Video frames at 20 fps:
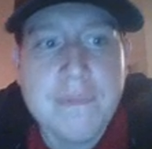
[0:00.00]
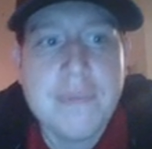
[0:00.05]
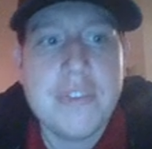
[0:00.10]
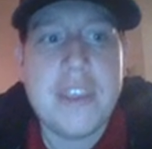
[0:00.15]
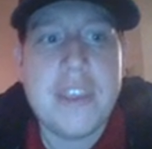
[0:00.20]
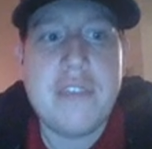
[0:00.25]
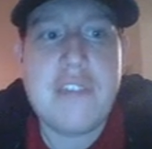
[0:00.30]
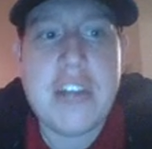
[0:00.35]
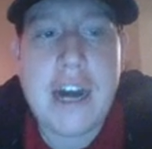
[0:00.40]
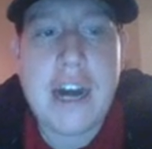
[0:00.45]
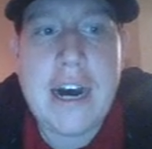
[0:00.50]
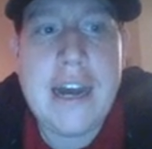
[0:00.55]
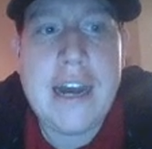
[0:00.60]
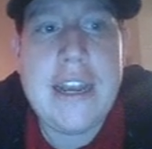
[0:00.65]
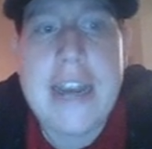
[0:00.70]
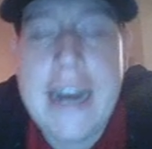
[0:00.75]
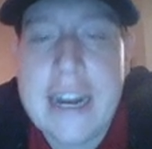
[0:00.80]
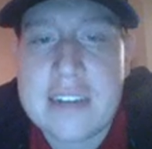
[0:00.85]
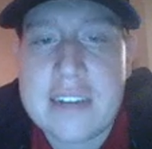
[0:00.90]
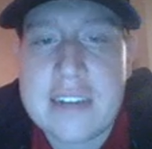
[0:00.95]
They've got
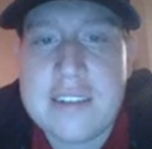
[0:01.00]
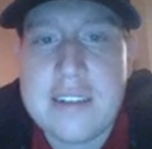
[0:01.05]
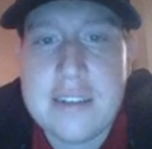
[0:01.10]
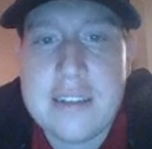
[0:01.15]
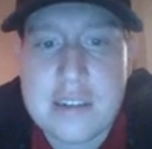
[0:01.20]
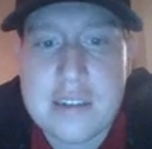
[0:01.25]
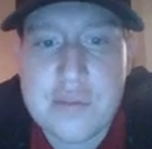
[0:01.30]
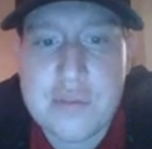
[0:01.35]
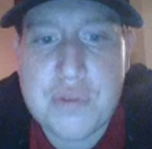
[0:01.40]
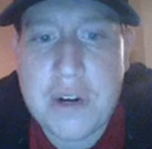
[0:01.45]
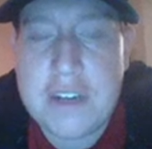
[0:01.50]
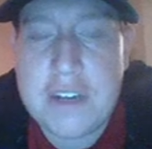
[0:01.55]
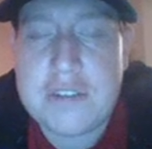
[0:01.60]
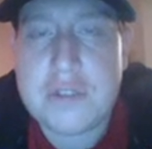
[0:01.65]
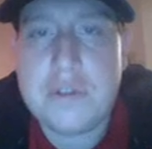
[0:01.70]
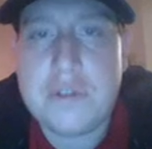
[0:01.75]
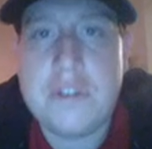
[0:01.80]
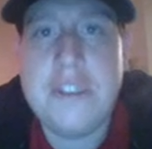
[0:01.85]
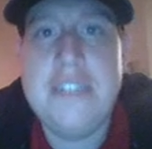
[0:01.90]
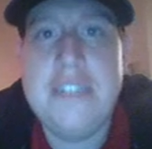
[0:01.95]
access to press
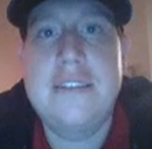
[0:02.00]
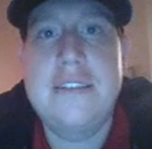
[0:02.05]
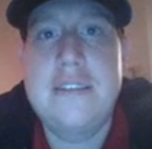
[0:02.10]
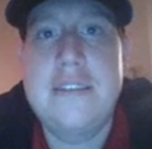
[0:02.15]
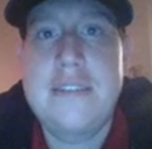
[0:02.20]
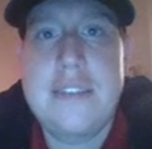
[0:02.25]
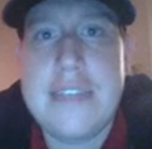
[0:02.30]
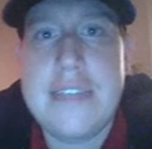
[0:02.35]
releases.